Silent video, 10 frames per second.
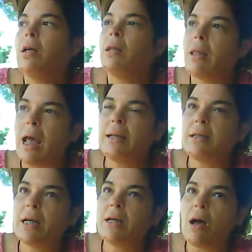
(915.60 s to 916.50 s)
That
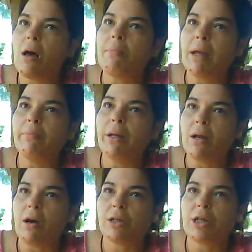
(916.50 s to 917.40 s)
did not make me
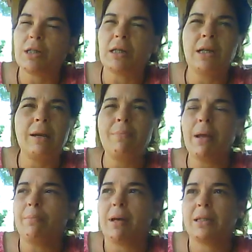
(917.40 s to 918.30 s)
nauseous. It didn't
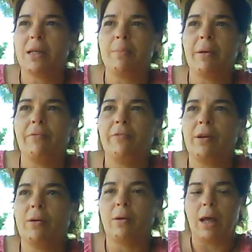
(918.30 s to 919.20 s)
make my stomach
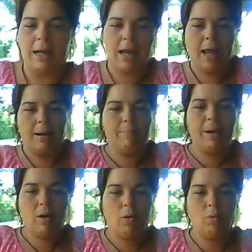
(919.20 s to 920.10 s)
feel like I had a
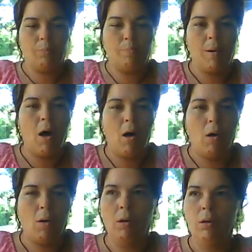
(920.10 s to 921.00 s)
big old
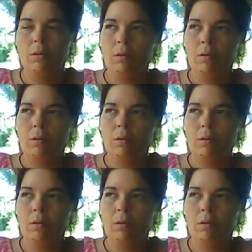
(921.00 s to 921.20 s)
ball